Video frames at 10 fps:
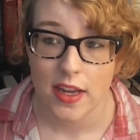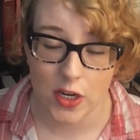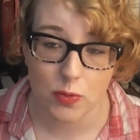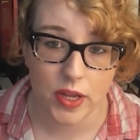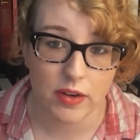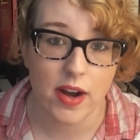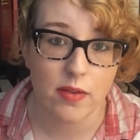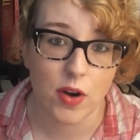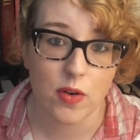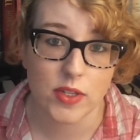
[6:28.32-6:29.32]
Each
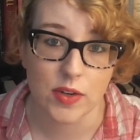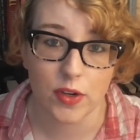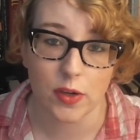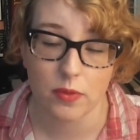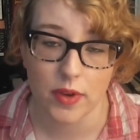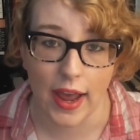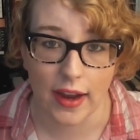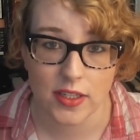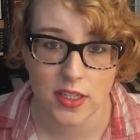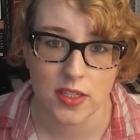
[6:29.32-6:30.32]
playwright wrote different
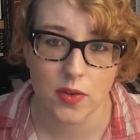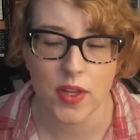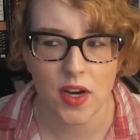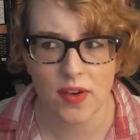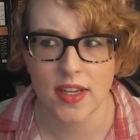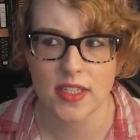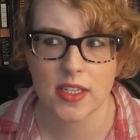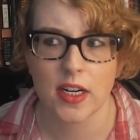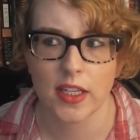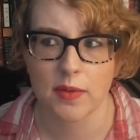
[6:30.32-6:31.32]
acts, so they don't
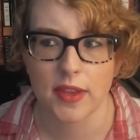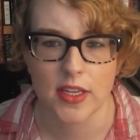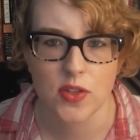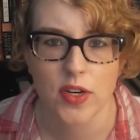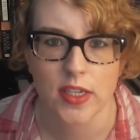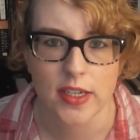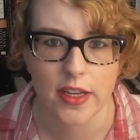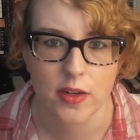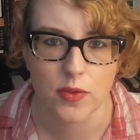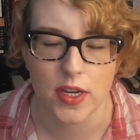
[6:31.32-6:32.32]
necessarily really string
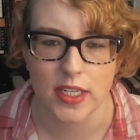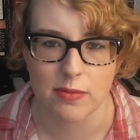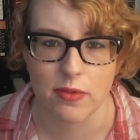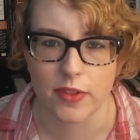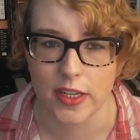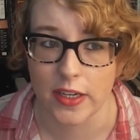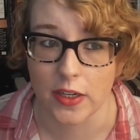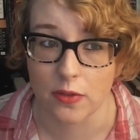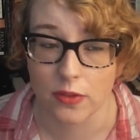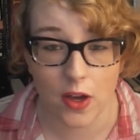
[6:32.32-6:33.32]
together with any type of
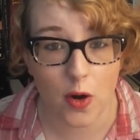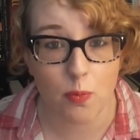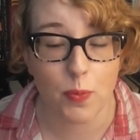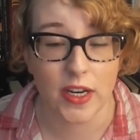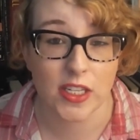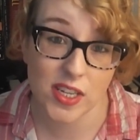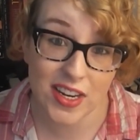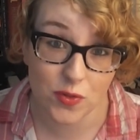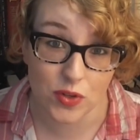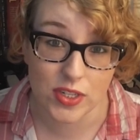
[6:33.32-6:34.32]
linear flow, but it's
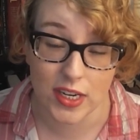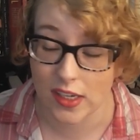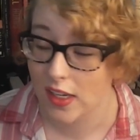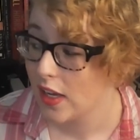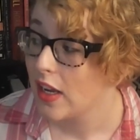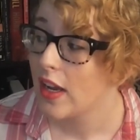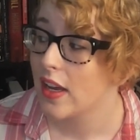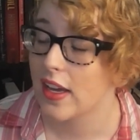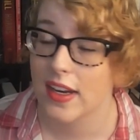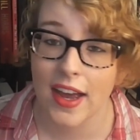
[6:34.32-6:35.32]
interesting.
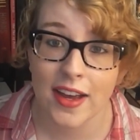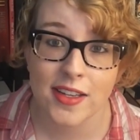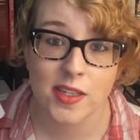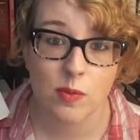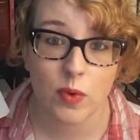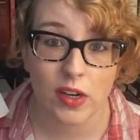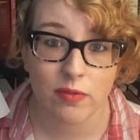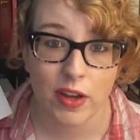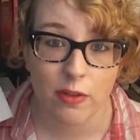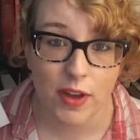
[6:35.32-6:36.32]
And has one of
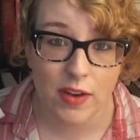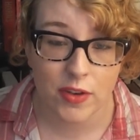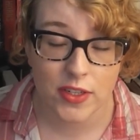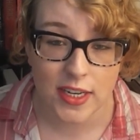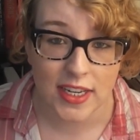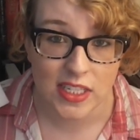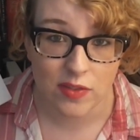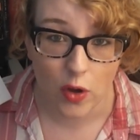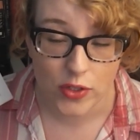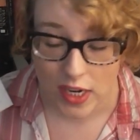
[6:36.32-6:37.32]
my favorite scenes
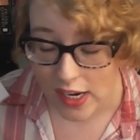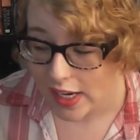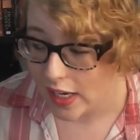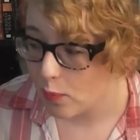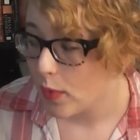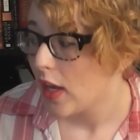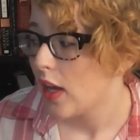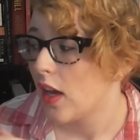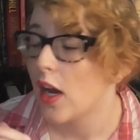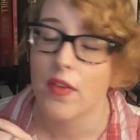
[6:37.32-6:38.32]
of all time,
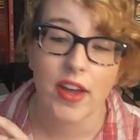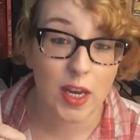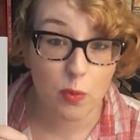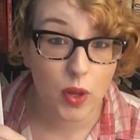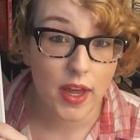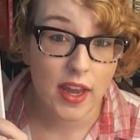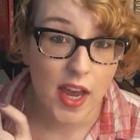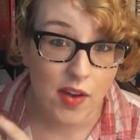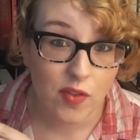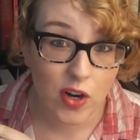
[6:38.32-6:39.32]
of any play
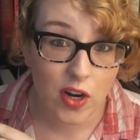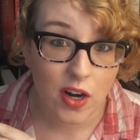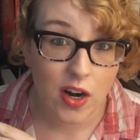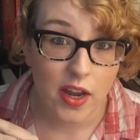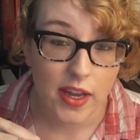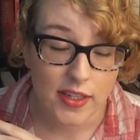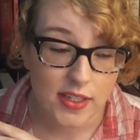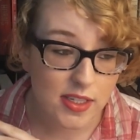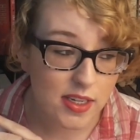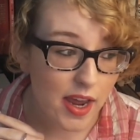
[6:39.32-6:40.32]
ever.
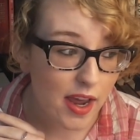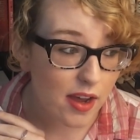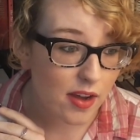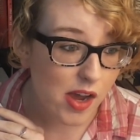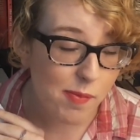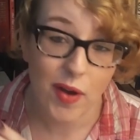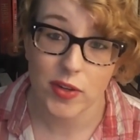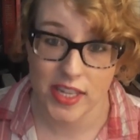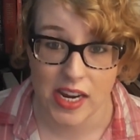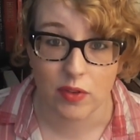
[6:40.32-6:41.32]
It's
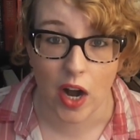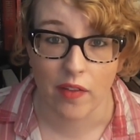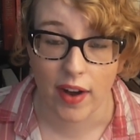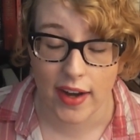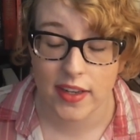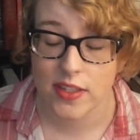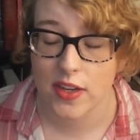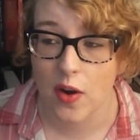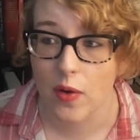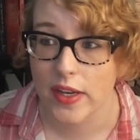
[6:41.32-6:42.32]
about samurai, right?
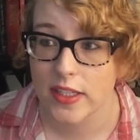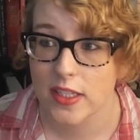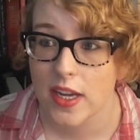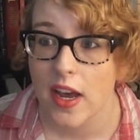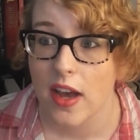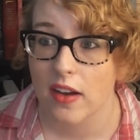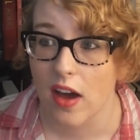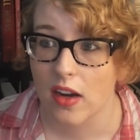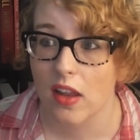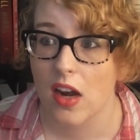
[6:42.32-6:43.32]
So it's
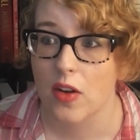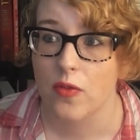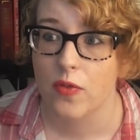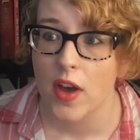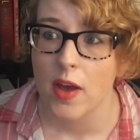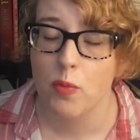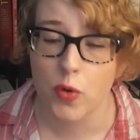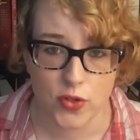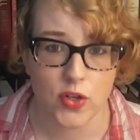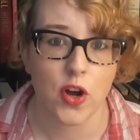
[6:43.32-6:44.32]
got a lot of
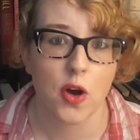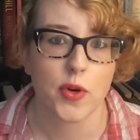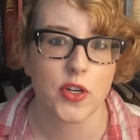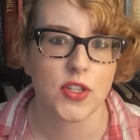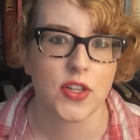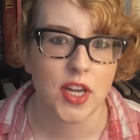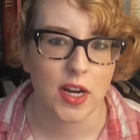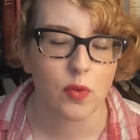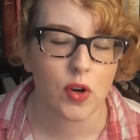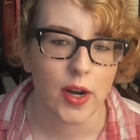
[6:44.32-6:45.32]
bushido, which is the
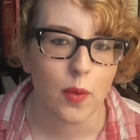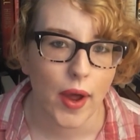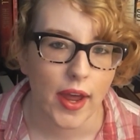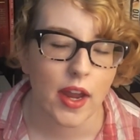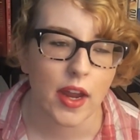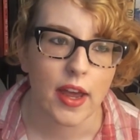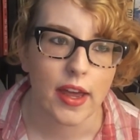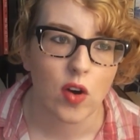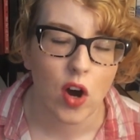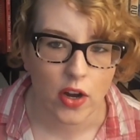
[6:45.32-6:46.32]
samurai way,
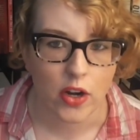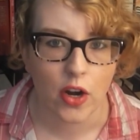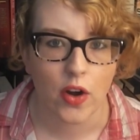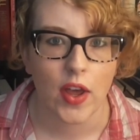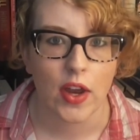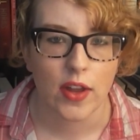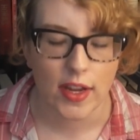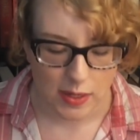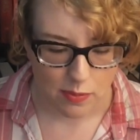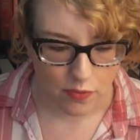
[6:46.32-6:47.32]
and honor, and
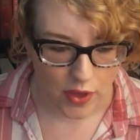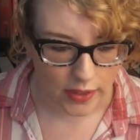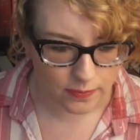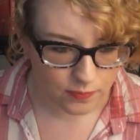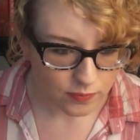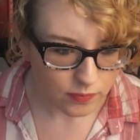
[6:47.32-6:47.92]
that type of thing.